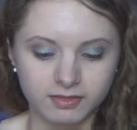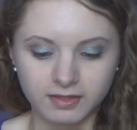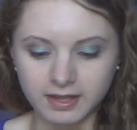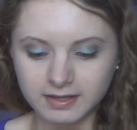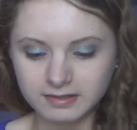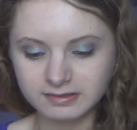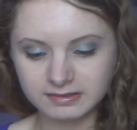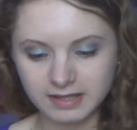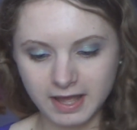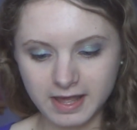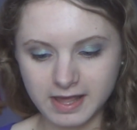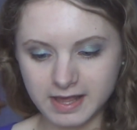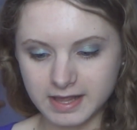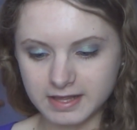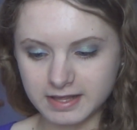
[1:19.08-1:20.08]
They
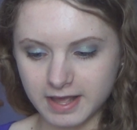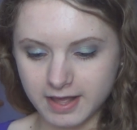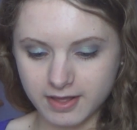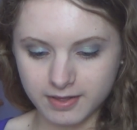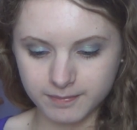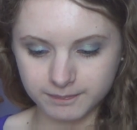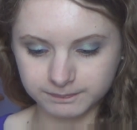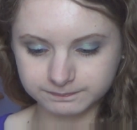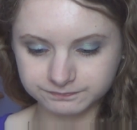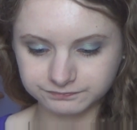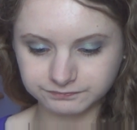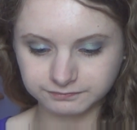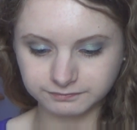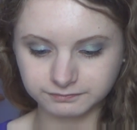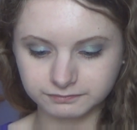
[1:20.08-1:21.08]
say
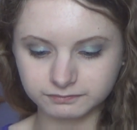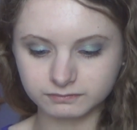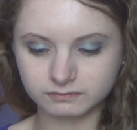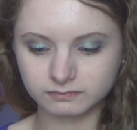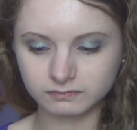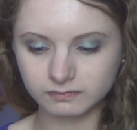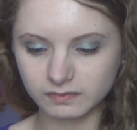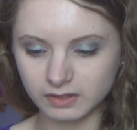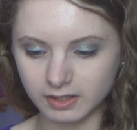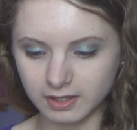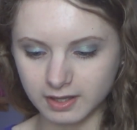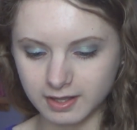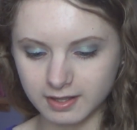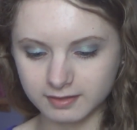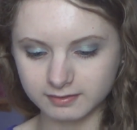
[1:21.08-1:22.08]

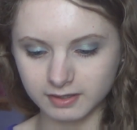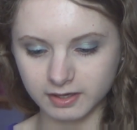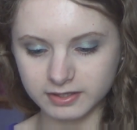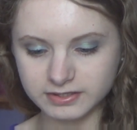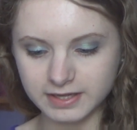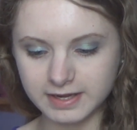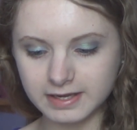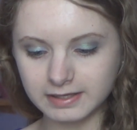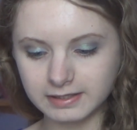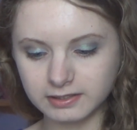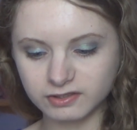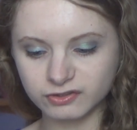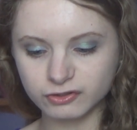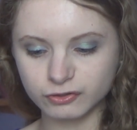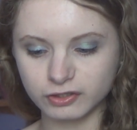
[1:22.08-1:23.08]
it's our
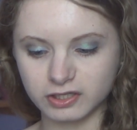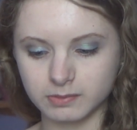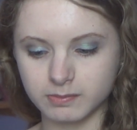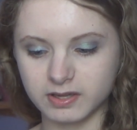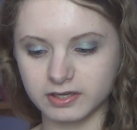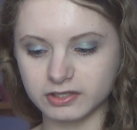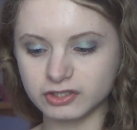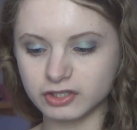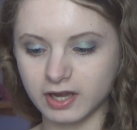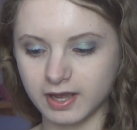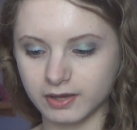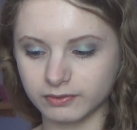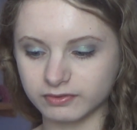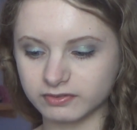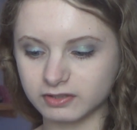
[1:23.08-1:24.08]
daily treatment
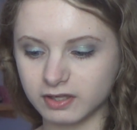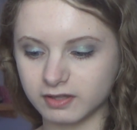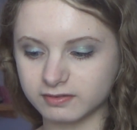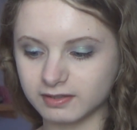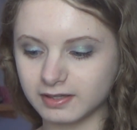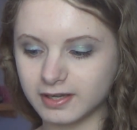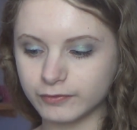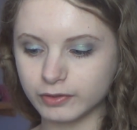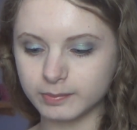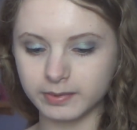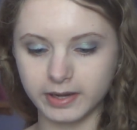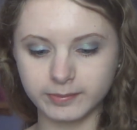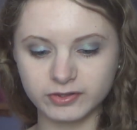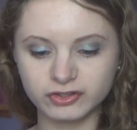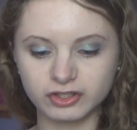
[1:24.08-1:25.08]
gel, starts clearing
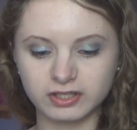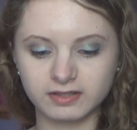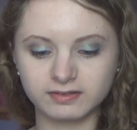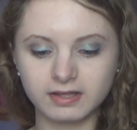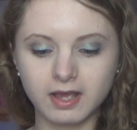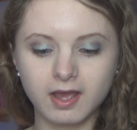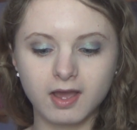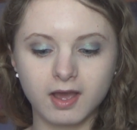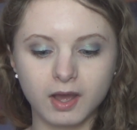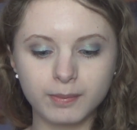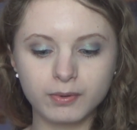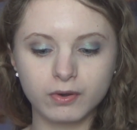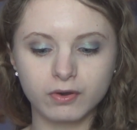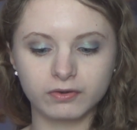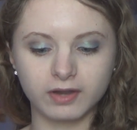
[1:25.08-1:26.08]
blemishes
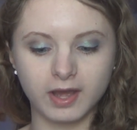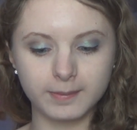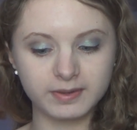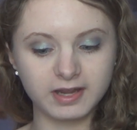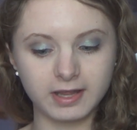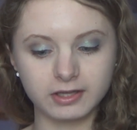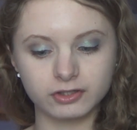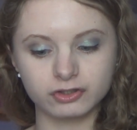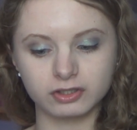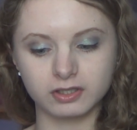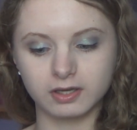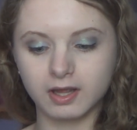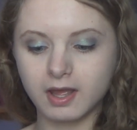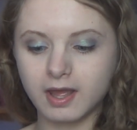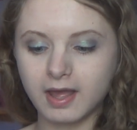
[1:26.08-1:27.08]
upon
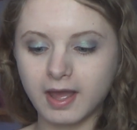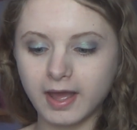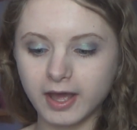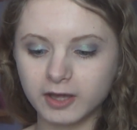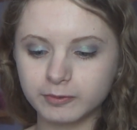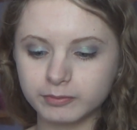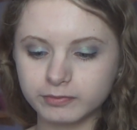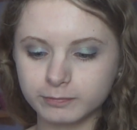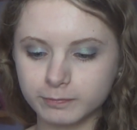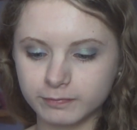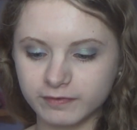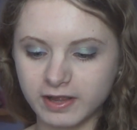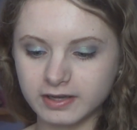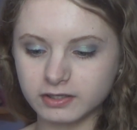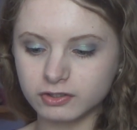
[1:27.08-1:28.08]
application, helps
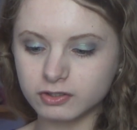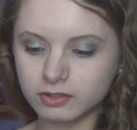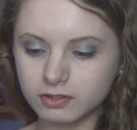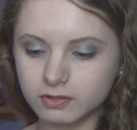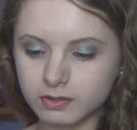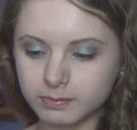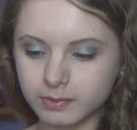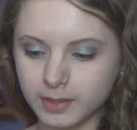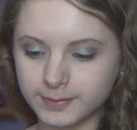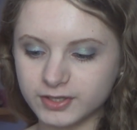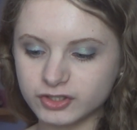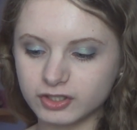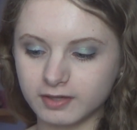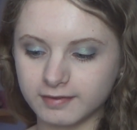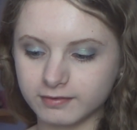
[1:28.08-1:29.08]
prevent new
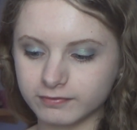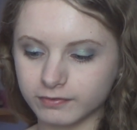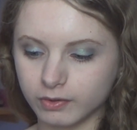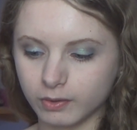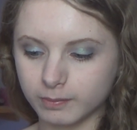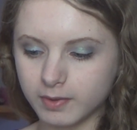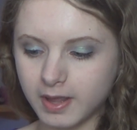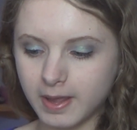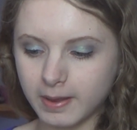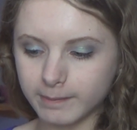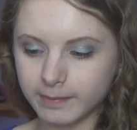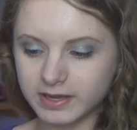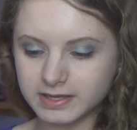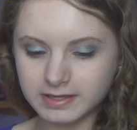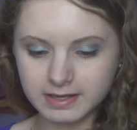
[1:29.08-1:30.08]
blemishes from
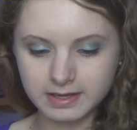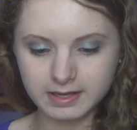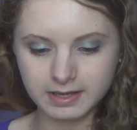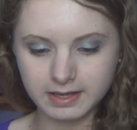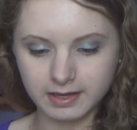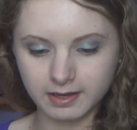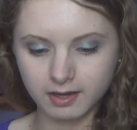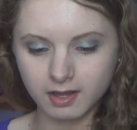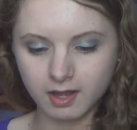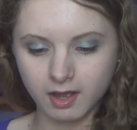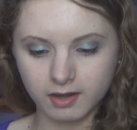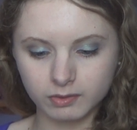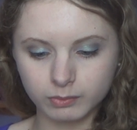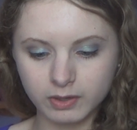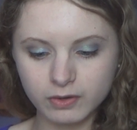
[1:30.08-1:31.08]
making
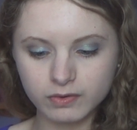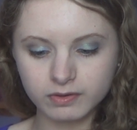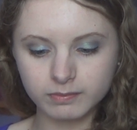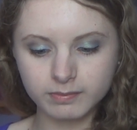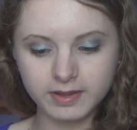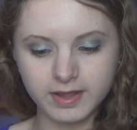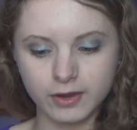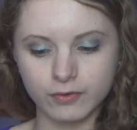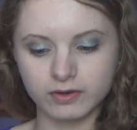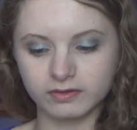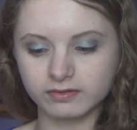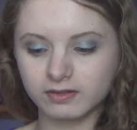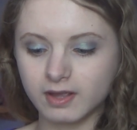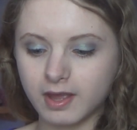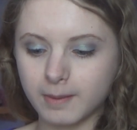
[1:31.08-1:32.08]
an unwelcome
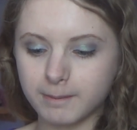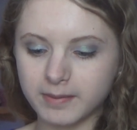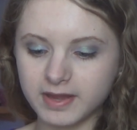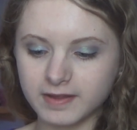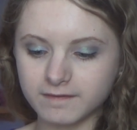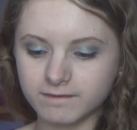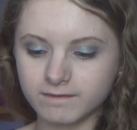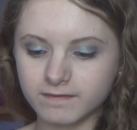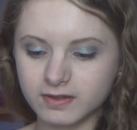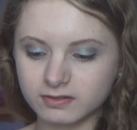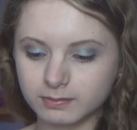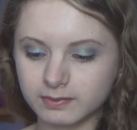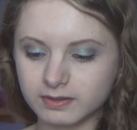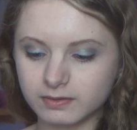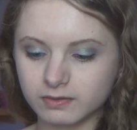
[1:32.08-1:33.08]
appearance, make
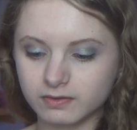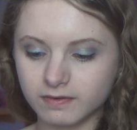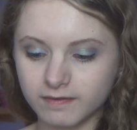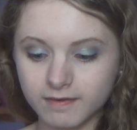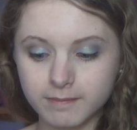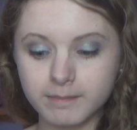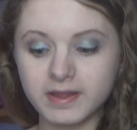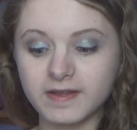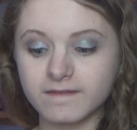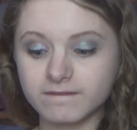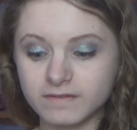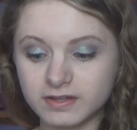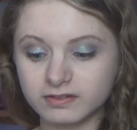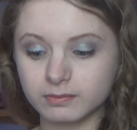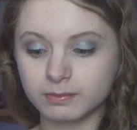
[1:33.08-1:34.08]

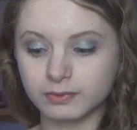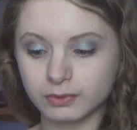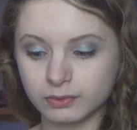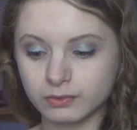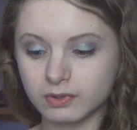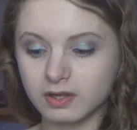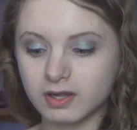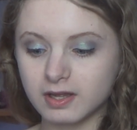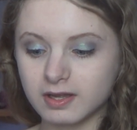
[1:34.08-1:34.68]
visible